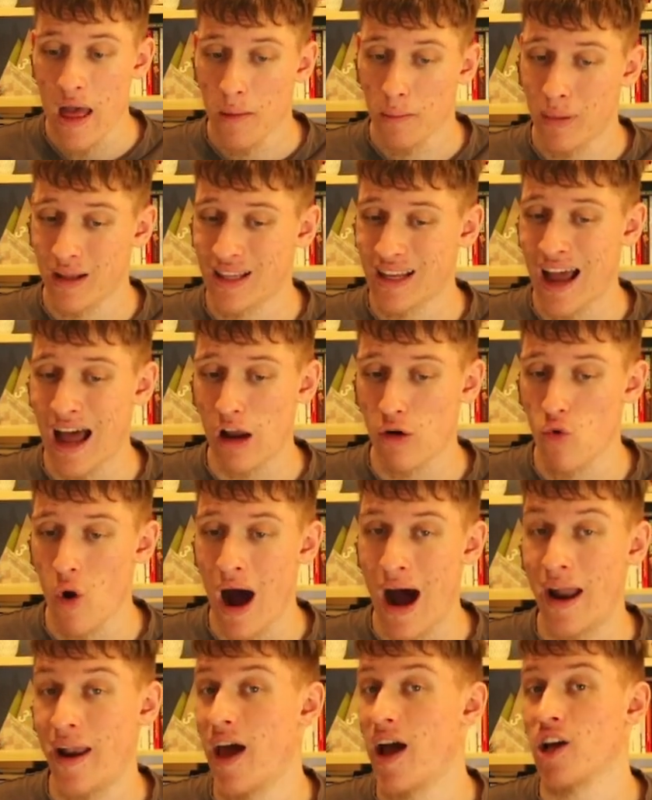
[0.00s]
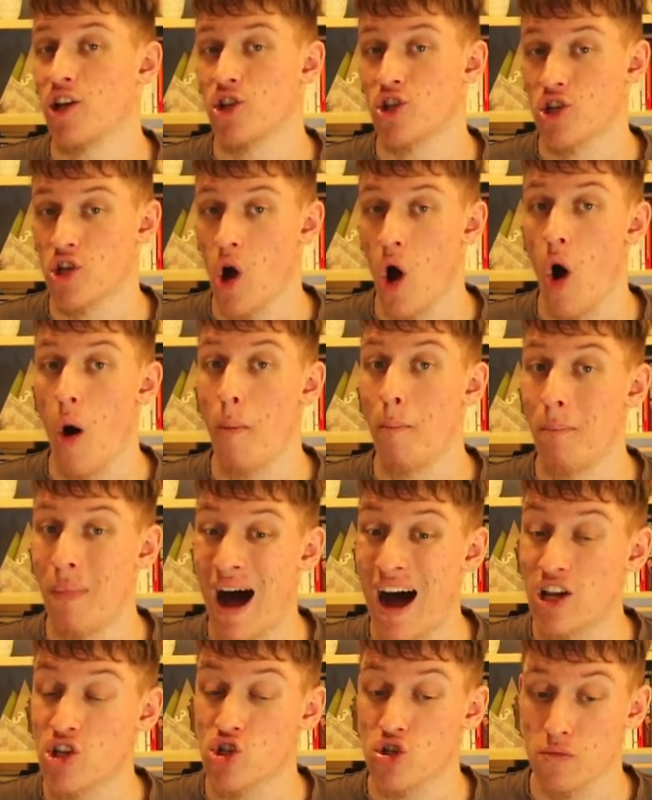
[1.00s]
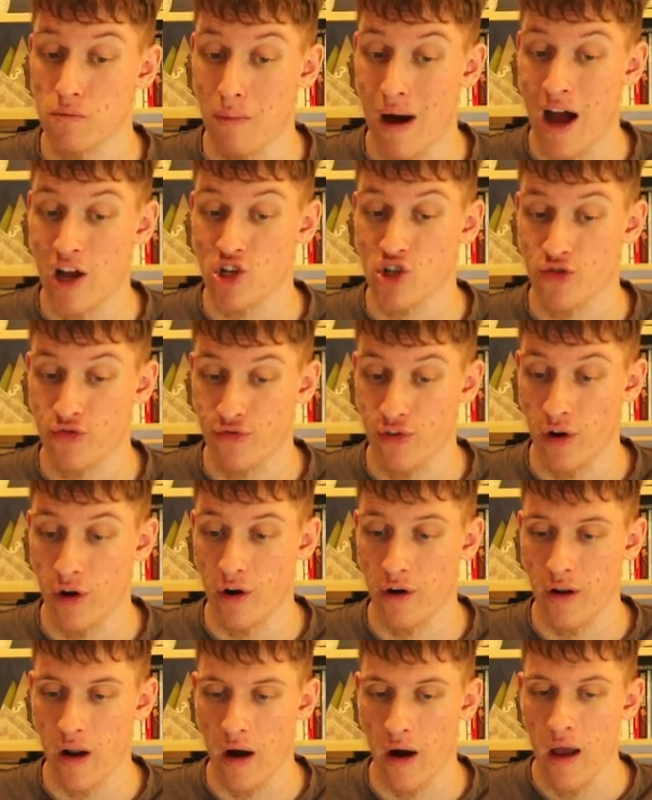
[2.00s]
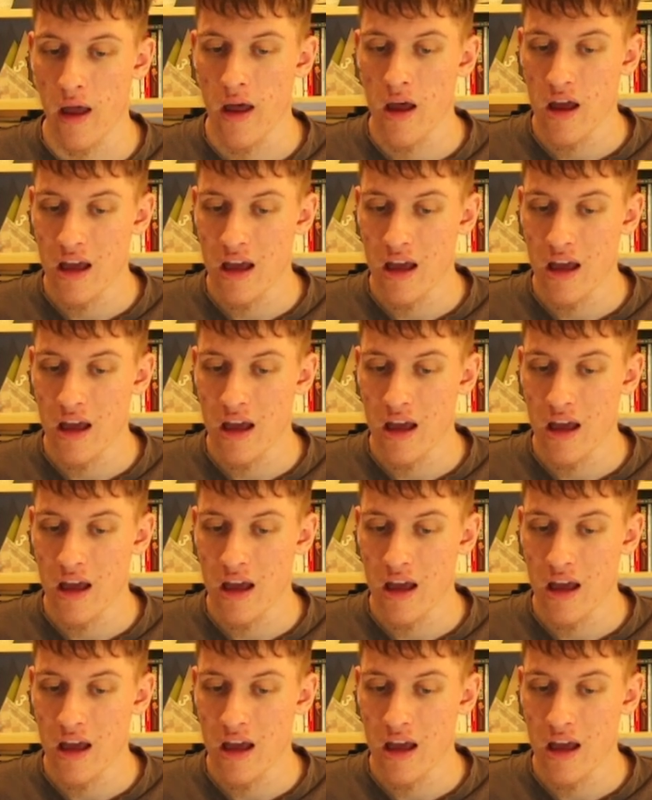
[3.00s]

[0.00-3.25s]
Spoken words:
but Caruana saw much further.